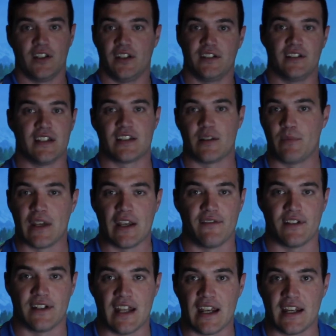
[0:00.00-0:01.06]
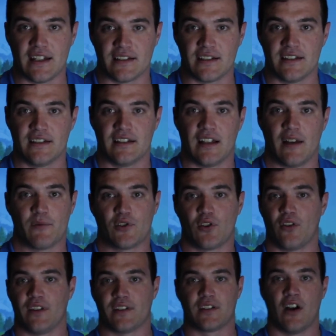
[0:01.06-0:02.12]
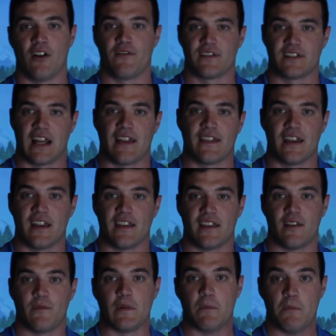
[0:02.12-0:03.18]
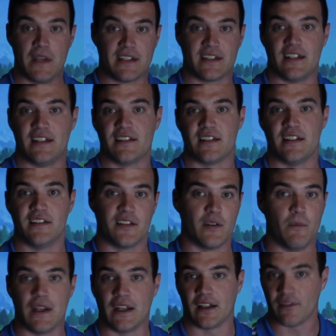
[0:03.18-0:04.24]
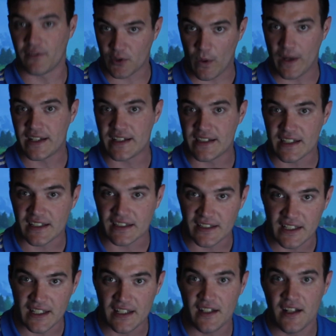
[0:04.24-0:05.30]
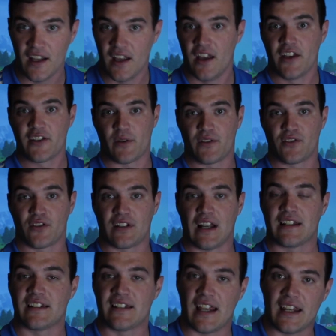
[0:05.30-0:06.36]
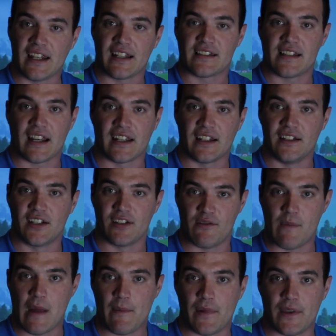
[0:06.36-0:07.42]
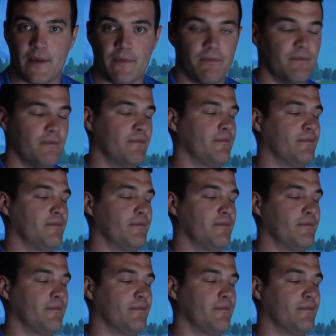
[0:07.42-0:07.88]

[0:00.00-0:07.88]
you disappear for days. I'm sure there's golfers out there that have been missing since the middle of 2016, so I'd just like to take a second to remember them.